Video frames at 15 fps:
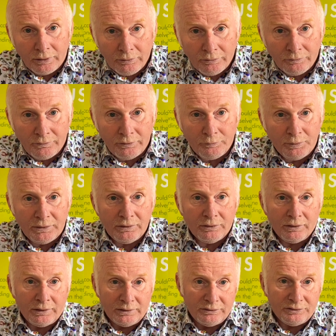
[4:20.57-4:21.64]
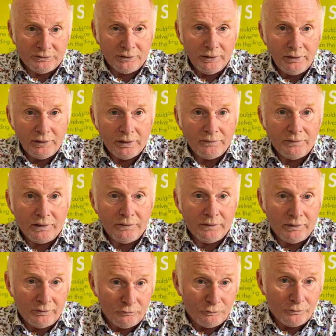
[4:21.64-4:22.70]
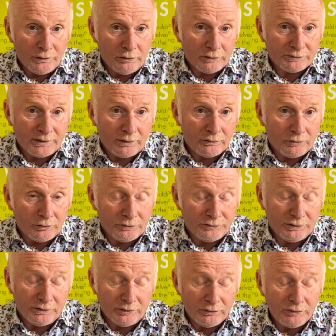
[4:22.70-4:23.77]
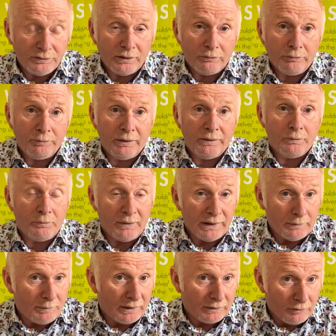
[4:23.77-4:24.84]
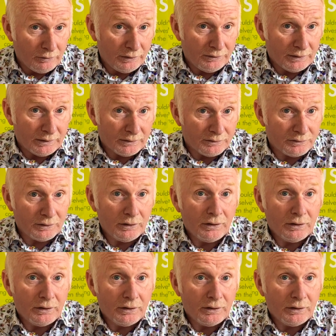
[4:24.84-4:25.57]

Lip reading: there have been Easter, and then if the lockdown continues, there will be the May bank holidays.